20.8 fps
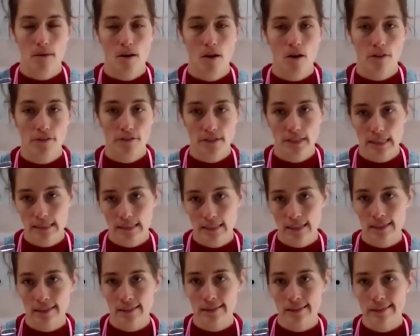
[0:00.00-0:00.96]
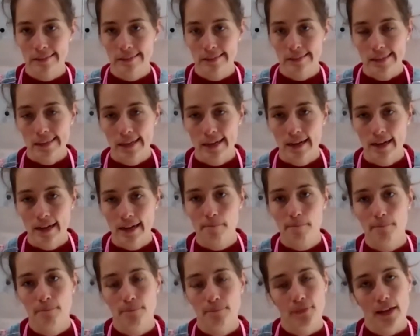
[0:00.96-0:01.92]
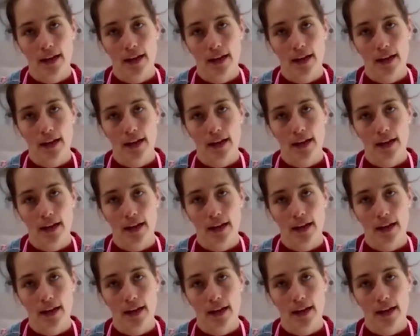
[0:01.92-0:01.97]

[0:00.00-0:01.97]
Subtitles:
offsetting, and